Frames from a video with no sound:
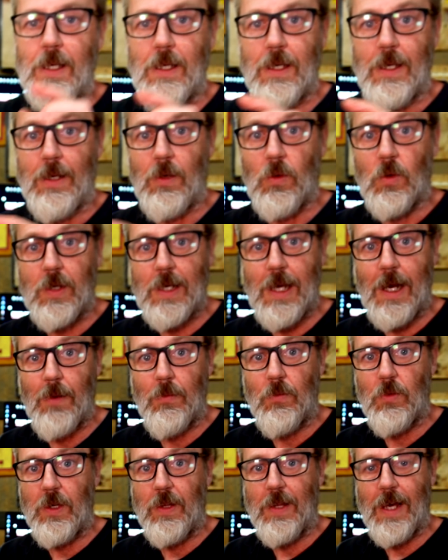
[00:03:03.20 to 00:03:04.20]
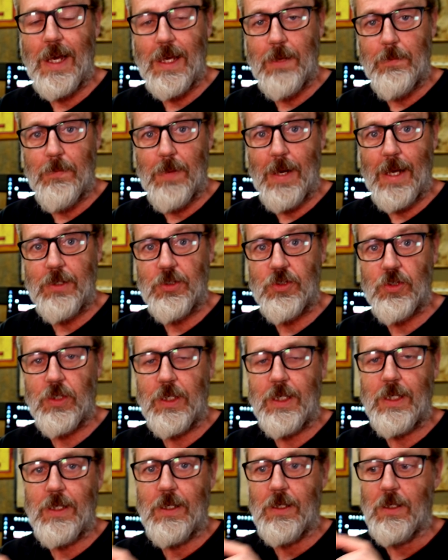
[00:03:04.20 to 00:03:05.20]
It'll come with a
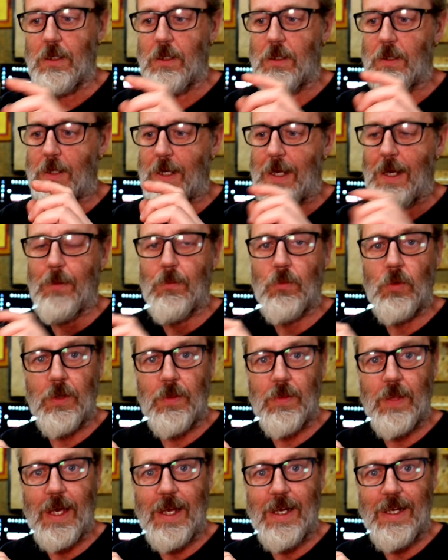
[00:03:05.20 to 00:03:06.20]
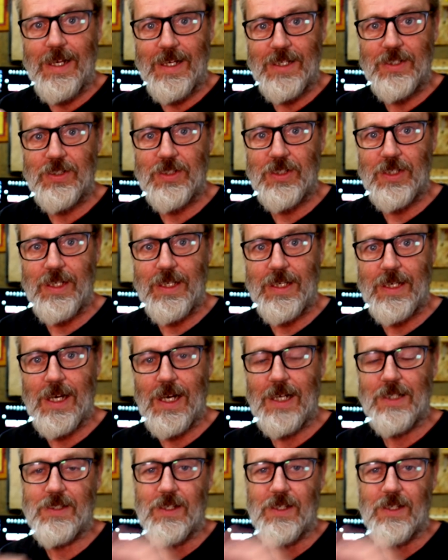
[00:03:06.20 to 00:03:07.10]
battery, it'll come with that SD card,